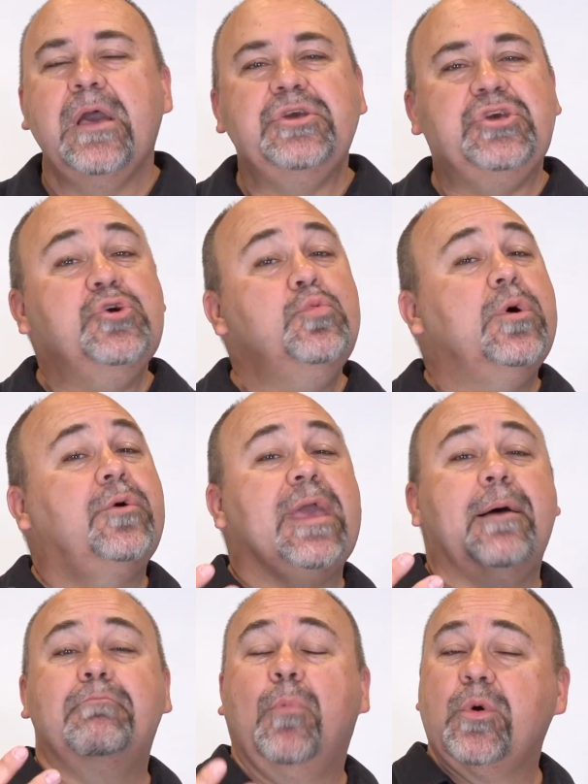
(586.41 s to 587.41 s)
You will
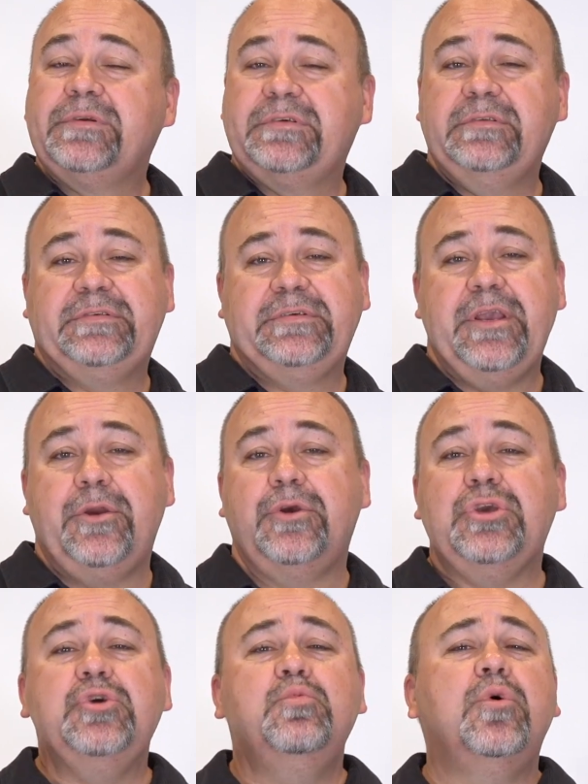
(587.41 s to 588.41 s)
get more sincere.
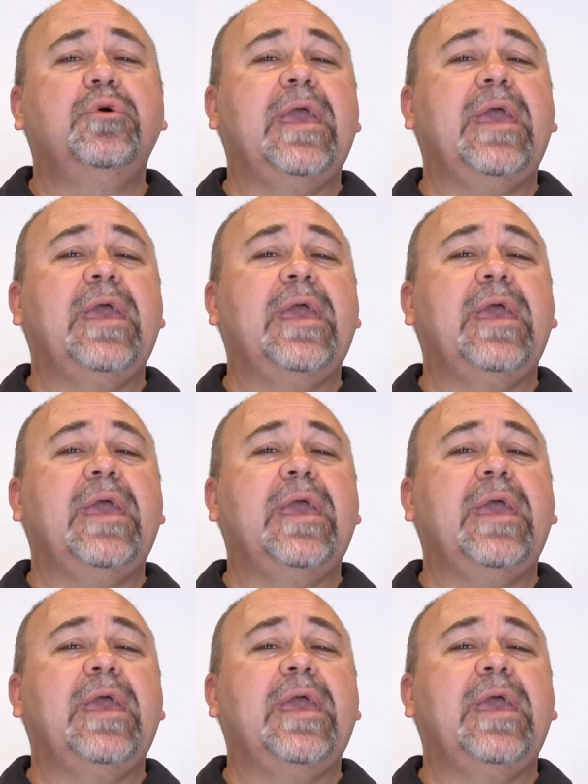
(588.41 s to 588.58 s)
You will